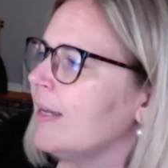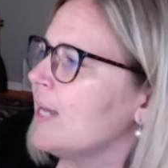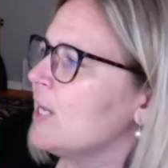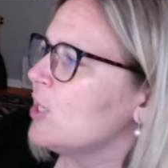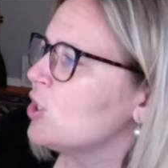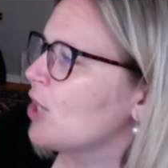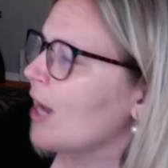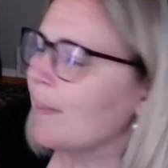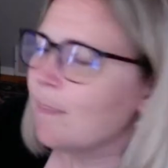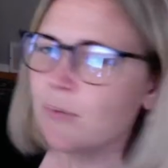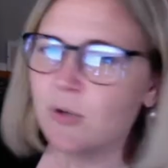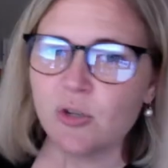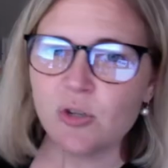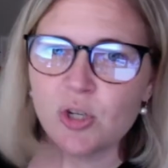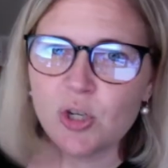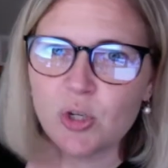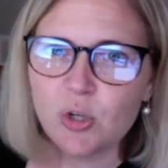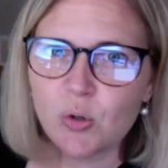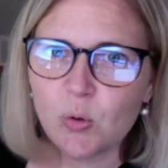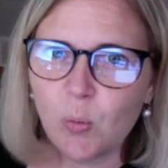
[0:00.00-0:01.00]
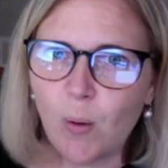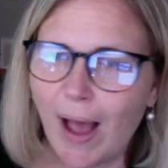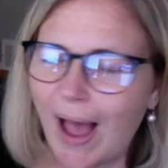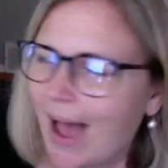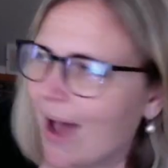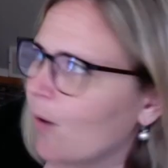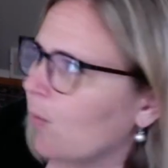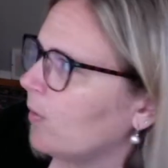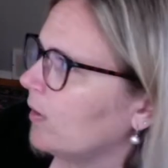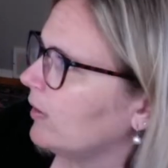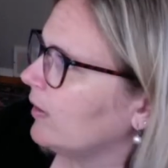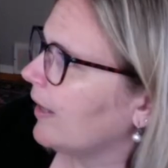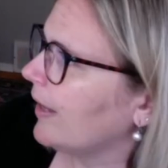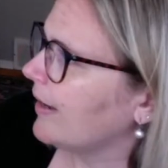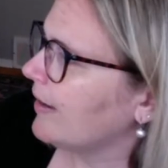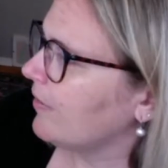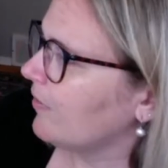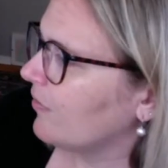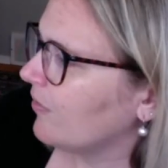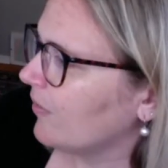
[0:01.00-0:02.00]
Chapter 2, Owl
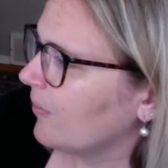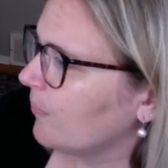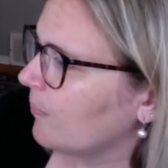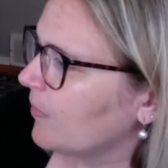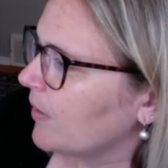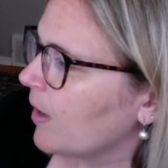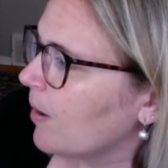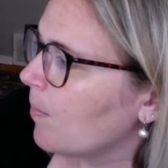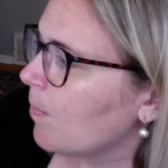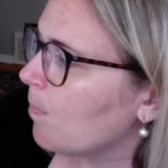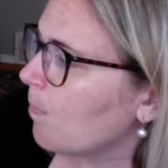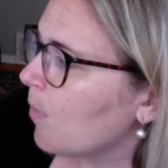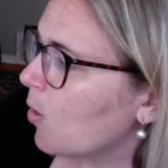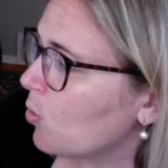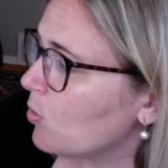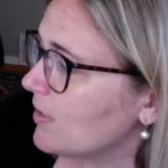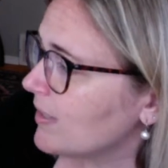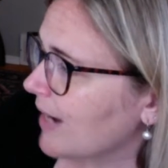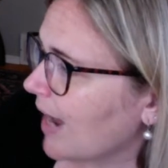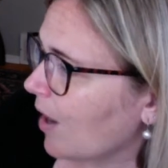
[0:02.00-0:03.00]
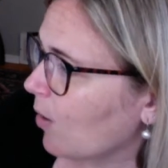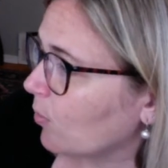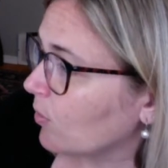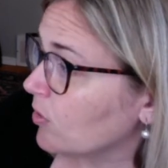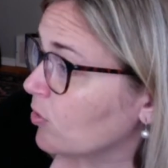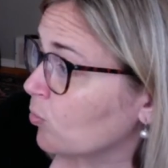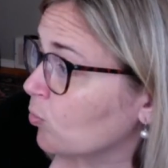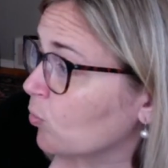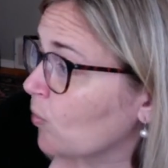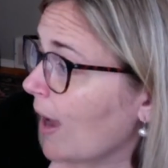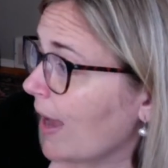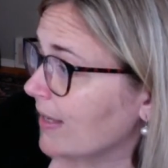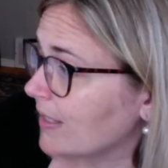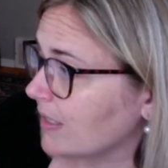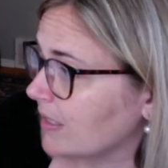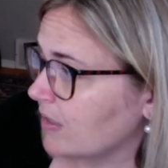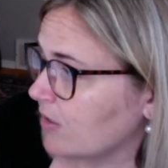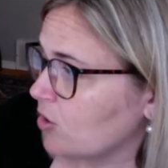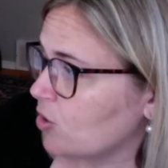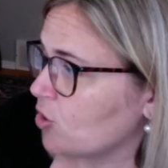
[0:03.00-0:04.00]
Life. Most owls
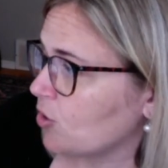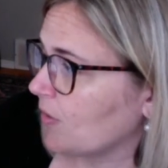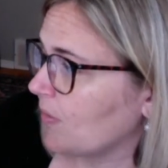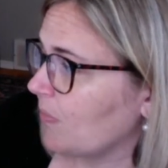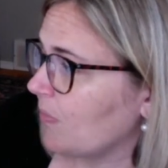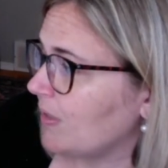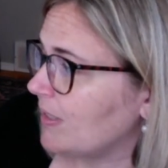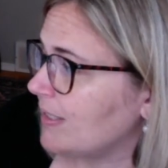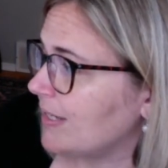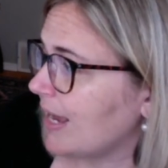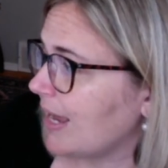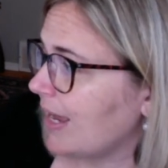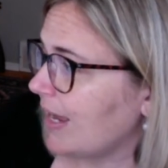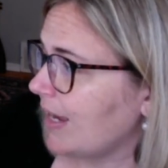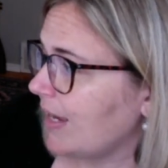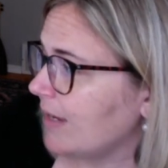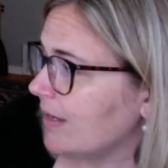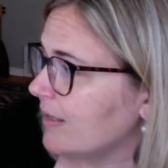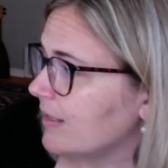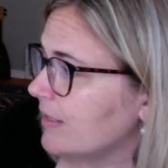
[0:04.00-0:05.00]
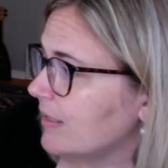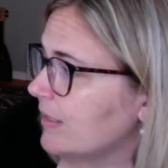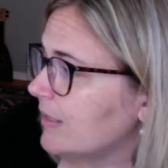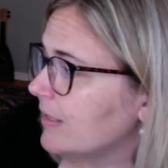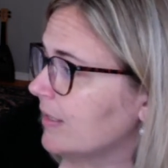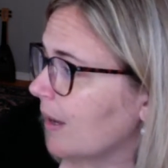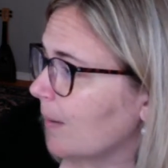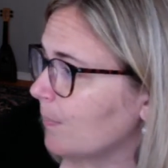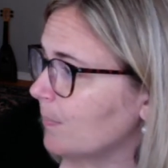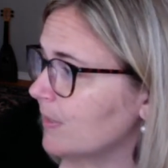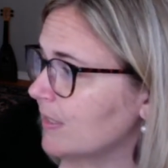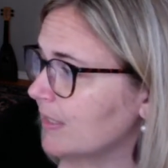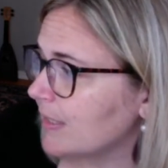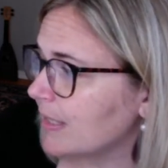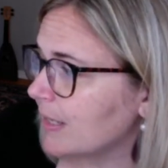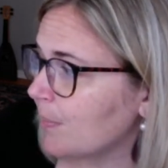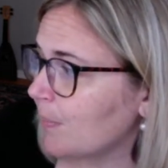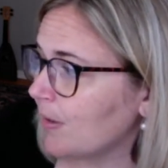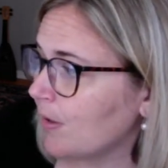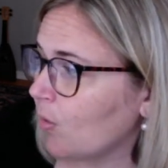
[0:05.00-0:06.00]
rest during the day. Some
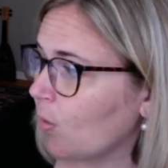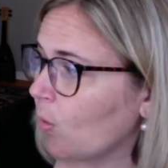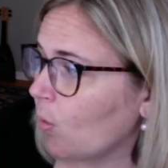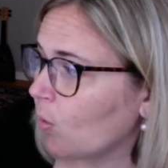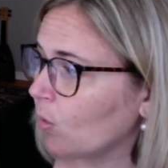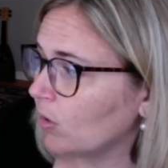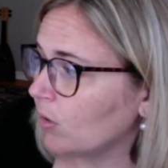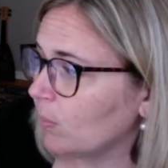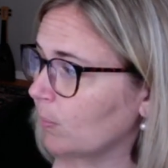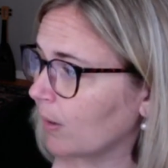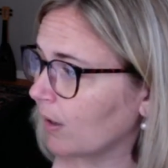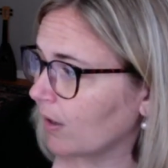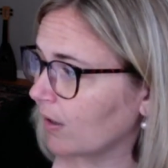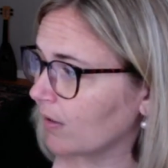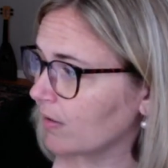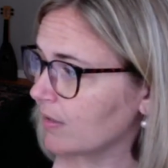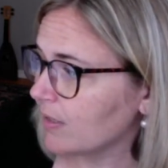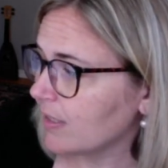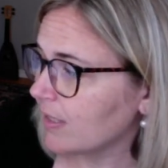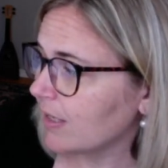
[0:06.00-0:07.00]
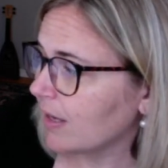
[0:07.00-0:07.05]
sleep in old barns,